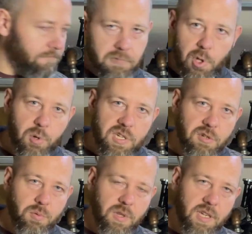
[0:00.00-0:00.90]
No
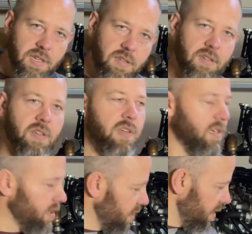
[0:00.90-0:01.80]
issues with it.
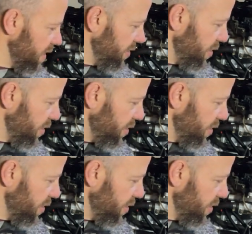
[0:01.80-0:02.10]
As you